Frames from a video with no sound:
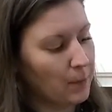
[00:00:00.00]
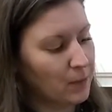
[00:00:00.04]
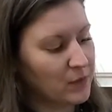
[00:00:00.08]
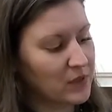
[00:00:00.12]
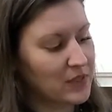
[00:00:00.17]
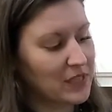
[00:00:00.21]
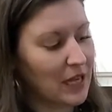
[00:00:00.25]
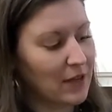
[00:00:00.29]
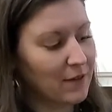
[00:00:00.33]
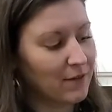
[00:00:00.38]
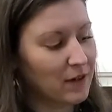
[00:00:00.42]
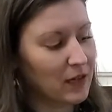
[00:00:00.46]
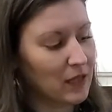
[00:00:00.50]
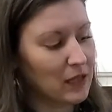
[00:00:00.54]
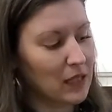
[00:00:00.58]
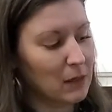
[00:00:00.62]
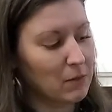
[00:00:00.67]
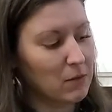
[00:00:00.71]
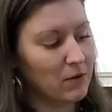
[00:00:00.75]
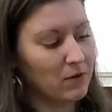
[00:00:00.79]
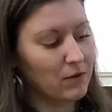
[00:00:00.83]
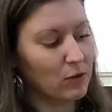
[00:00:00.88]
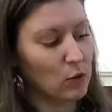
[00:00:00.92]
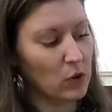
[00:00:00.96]
definitely
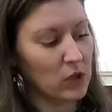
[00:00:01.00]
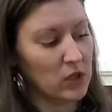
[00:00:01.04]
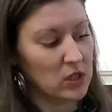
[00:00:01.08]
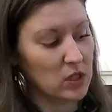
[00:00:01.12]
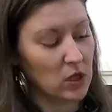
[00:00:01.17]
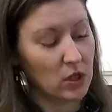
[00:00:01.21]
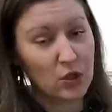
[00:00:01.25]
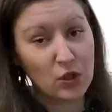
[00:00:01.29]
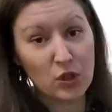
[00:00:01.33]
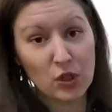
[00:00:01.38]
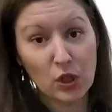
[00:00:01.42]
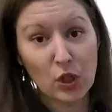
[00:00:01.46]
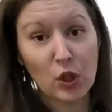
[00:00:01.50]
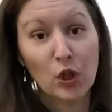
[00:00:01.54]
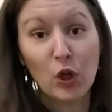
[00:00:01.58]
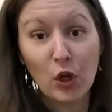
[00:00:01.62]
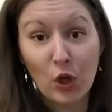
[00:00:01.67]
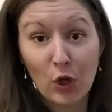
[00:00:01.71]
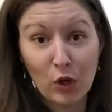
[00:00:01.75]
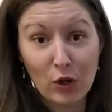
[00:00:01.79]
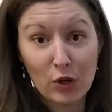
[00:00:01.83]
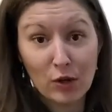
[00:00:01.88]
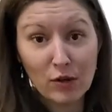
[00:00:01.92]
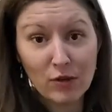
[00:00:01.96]
before it starts to
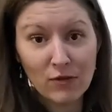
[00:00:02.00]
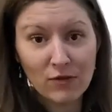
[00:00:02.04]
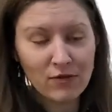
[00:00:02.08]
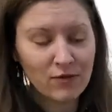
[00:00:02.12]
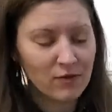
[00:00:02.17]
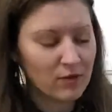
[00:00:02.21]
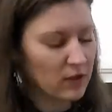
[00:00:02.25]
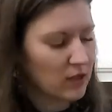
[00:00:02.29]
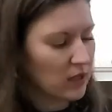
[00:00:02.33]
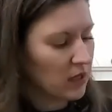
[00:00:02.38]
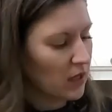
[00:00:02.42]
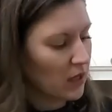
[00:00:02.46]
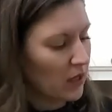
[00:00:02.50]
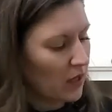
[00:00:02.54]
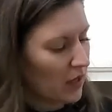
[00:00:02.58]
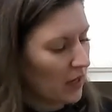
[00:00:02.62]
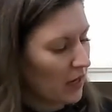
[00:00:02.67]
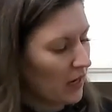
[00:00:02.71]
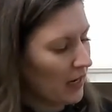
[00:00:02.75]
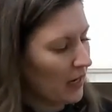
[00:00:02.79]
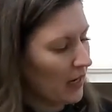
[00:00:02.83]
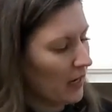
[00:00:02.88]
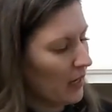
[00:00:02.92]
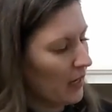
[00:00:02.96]
curve.
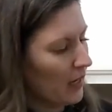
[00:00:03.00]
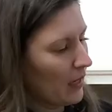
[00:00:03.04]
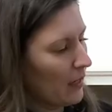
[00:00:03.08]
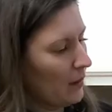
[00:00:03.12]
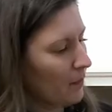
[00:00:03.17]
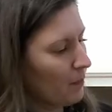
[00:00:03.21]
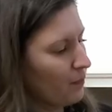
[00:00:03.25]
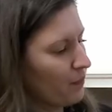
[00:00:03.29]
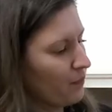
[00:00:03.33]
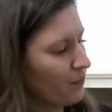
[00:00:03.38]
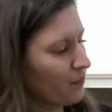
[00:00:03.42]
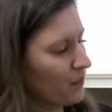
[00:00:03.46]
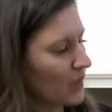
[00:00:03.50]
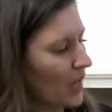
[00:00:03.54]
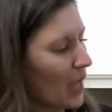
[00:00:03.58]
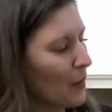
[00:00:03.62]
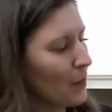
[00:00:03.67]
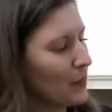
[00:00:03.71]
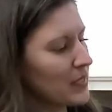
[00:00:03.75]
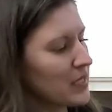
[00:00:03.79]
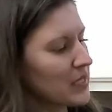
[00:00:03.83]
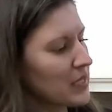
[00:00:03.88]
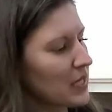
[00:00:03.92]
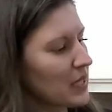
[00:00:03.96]
I
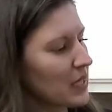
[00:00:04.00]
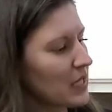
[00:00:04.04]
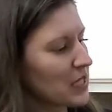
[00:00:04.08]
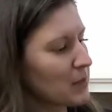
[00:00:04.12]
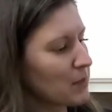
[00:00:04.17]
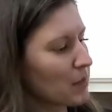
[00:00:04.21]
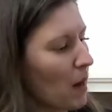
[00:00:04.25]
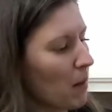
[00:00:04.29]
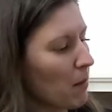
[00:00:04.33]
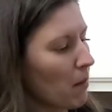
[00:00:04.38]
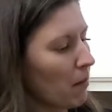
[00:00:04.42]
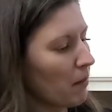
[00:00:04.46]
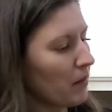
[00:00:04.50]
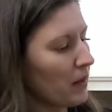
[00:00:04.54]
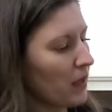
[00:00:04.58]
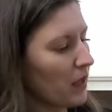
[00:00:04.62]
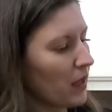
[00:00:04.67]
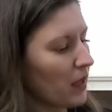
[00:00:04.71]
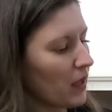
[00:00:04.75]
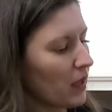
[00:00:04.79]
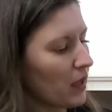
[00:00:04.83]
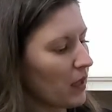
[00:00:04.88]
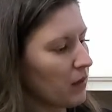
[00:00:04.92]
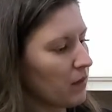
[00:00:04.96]
would say that's
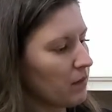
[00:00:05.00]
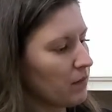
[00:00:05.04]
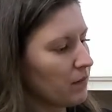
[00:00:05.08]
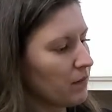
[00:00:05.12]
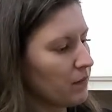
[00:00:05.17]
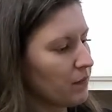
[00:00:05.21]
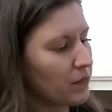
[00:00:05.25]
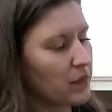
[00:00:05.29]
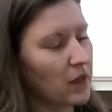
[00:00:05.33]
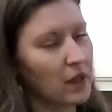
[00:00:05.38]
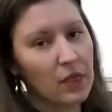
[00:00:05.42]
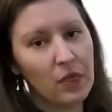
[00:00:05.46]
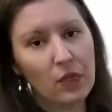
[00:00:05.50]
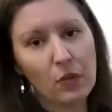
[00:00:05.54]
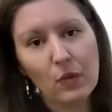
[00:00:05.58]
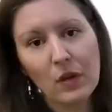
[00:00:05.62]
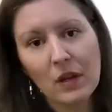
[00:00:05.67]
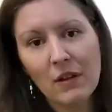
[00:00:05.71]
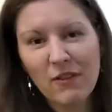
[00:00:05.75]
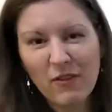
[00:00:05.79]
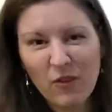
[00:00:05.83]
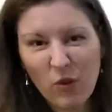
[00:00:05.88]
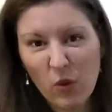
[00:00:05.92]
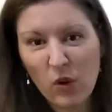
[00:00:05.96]
probably
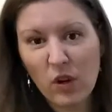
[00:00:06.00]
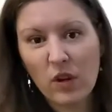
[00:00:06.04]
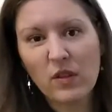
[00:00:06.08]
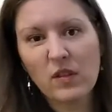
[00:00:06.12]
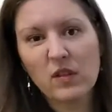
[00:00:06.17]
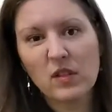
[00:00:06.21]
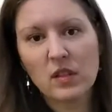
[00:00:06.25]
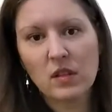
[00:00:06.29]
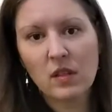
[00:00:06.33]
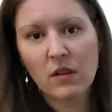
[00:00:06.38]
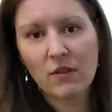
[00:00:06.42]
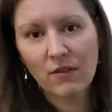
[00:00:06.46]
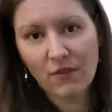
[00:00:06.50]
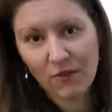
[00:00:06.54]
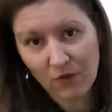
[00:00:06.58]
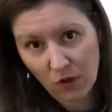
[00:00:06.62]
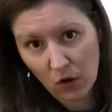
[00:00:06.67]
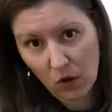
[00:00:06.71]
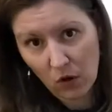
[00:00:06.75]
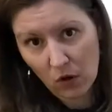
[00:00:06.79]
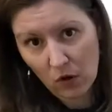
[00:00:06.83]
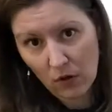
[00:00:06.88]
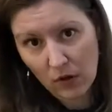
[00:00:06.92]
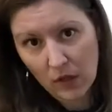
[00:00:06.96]
3/4 full.